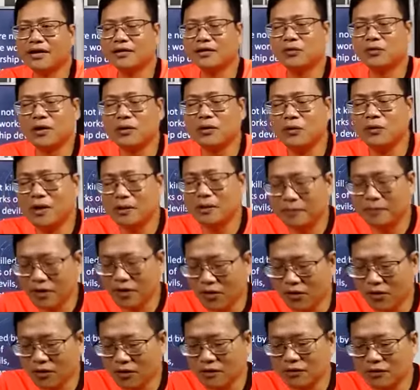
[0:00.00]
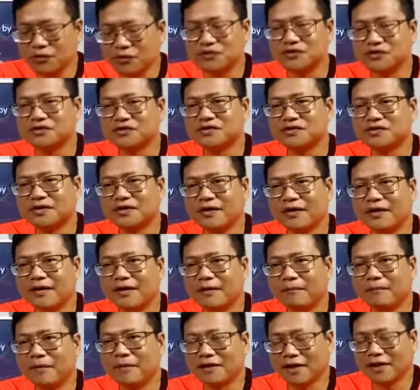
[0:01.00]
we will be all loose.
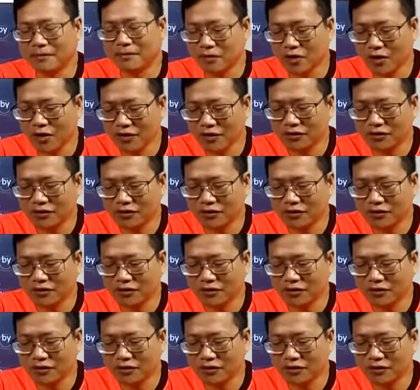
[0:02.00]
But I'm going